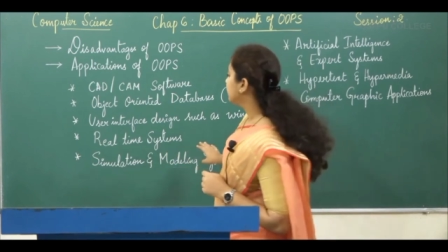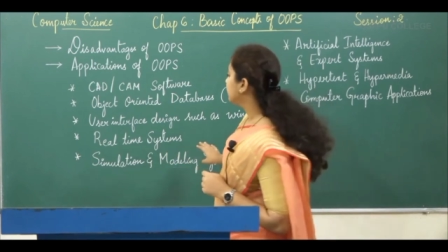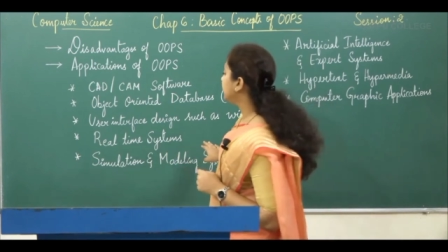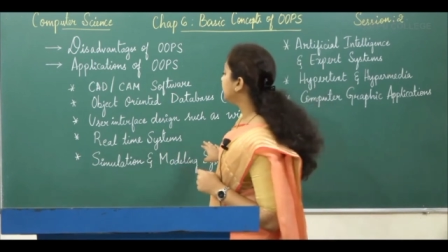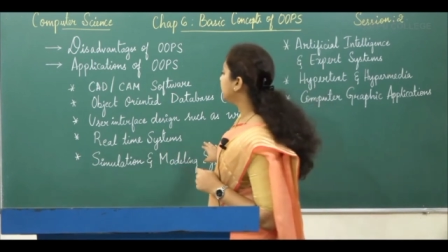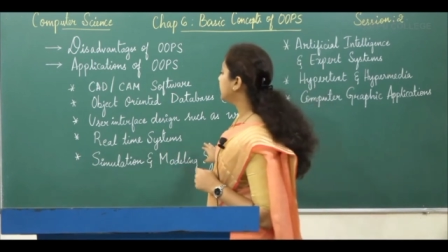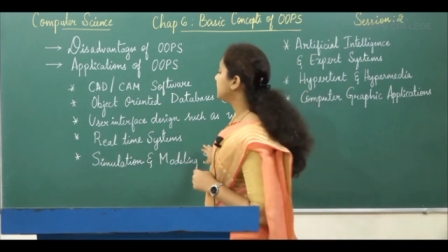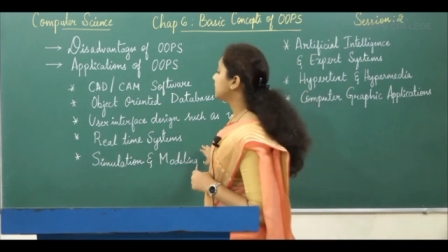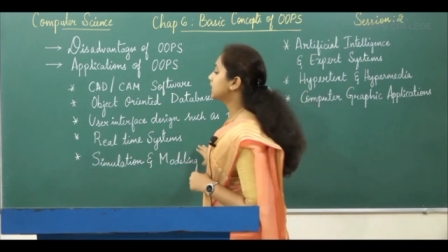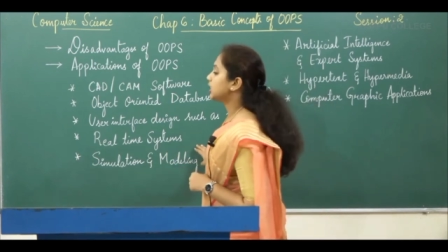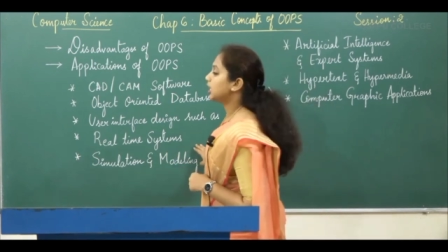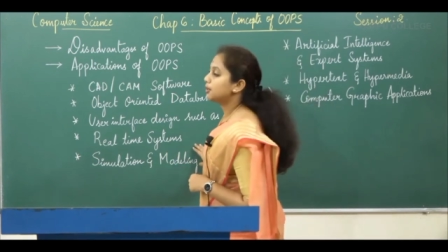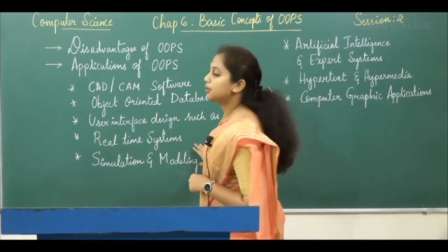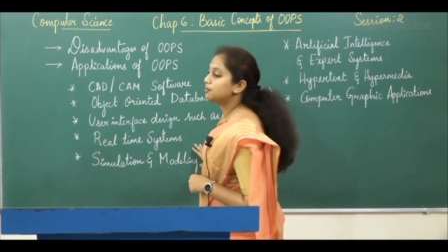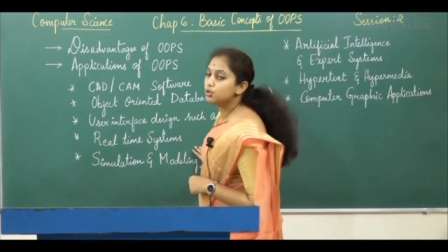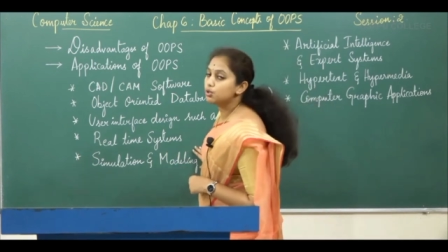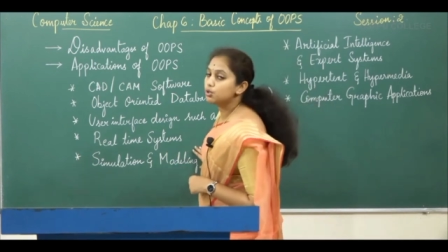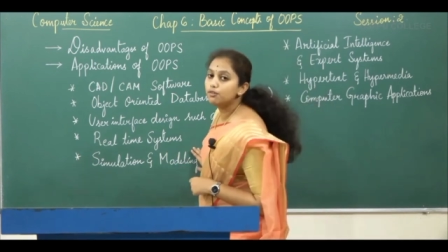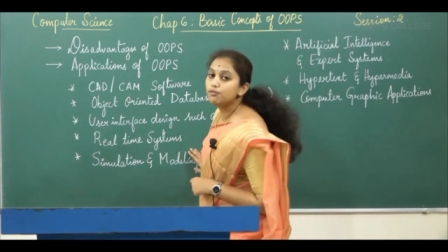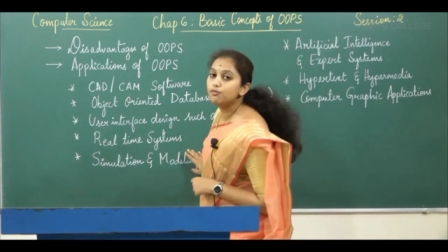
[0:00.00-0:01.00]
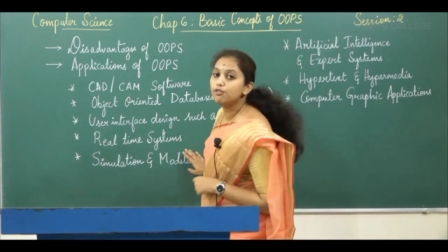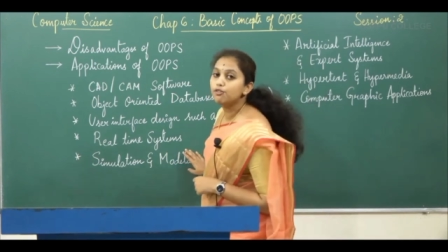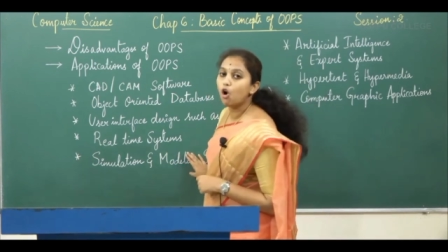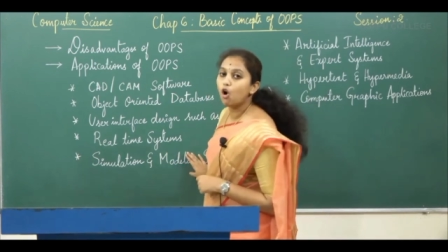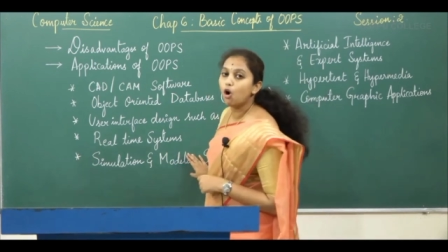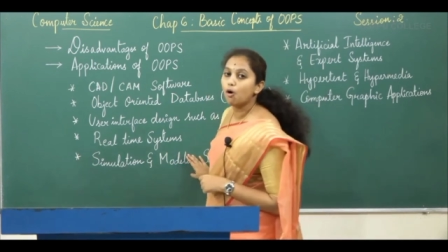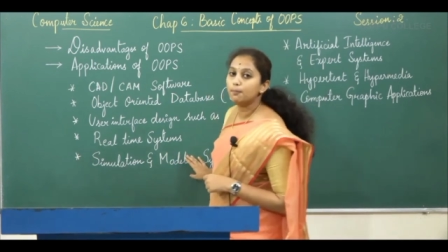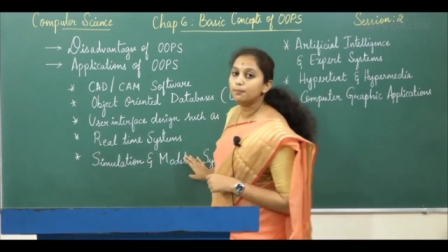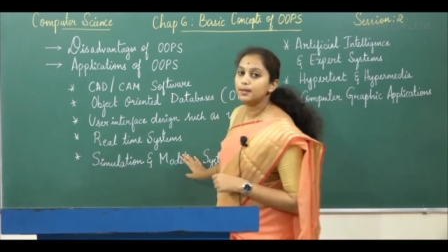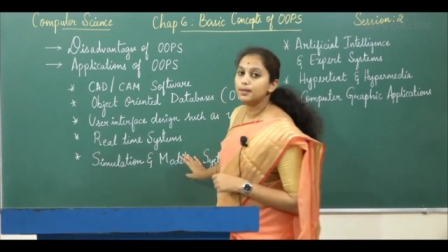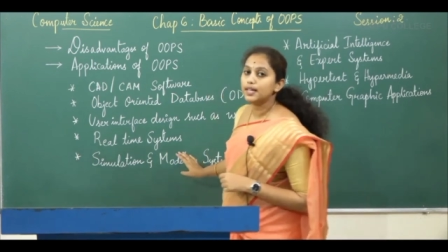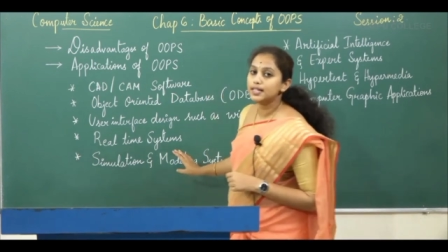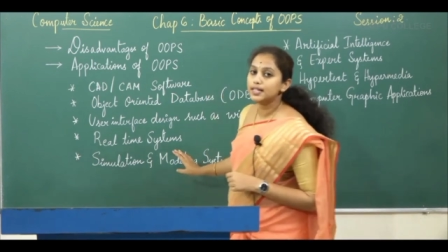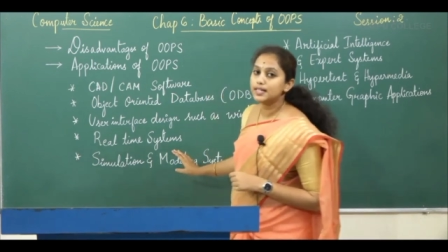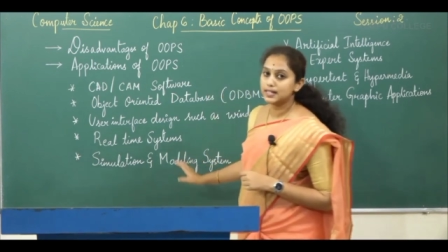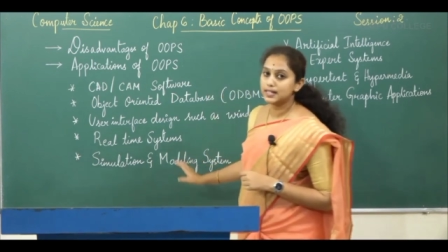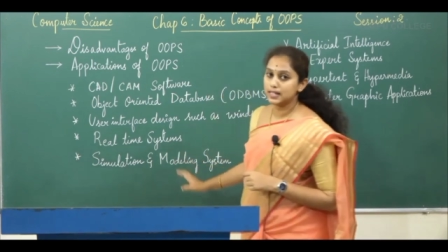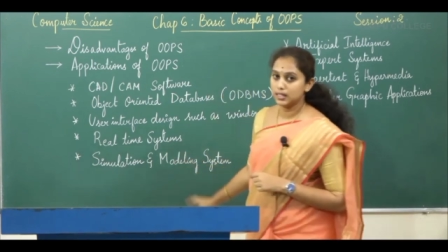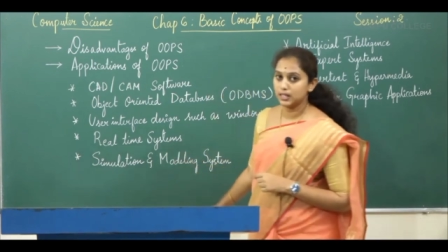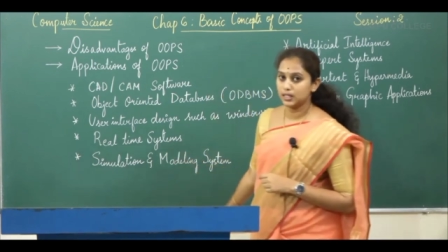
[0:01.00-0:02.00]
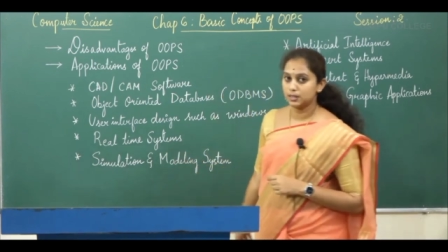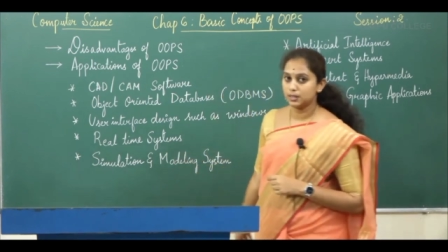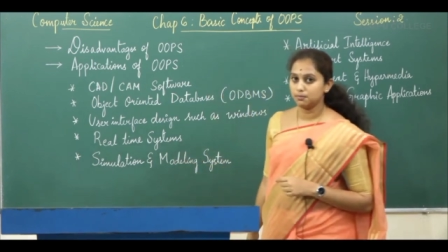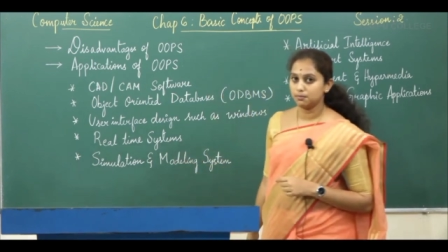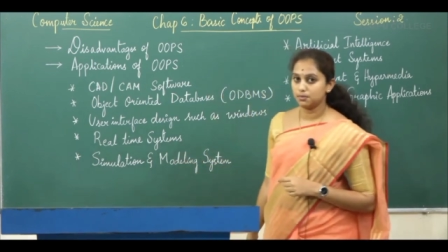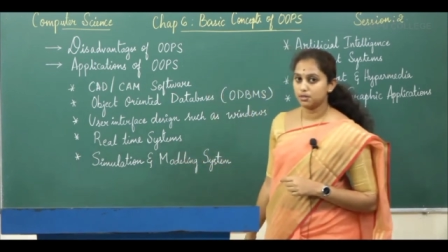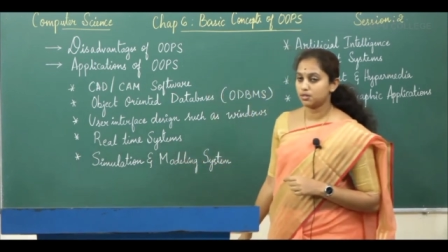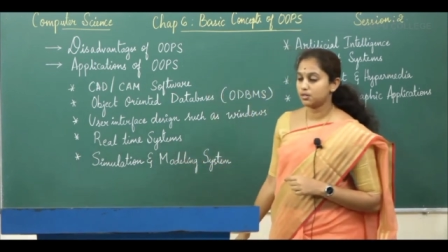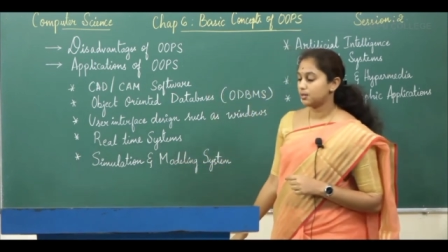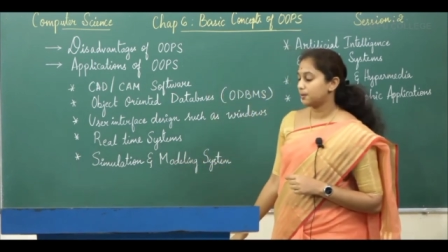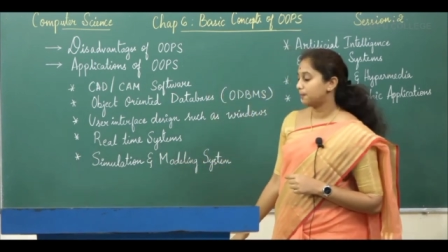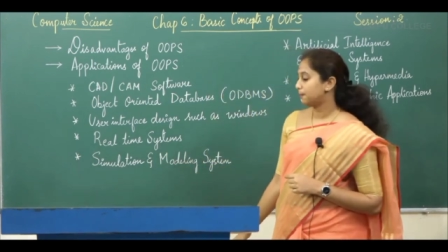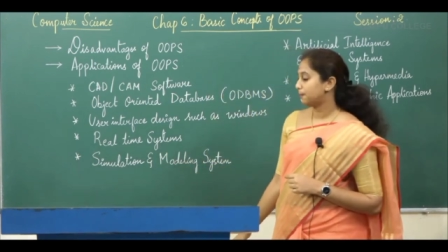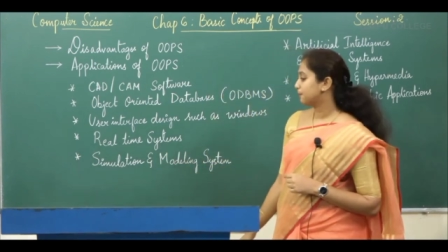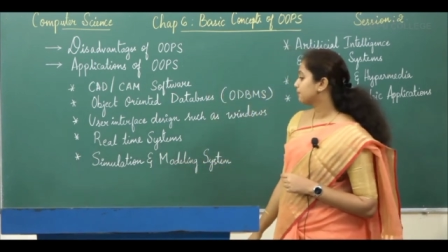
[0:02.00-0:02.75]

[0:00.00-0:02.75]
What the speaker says: these types of complex systems.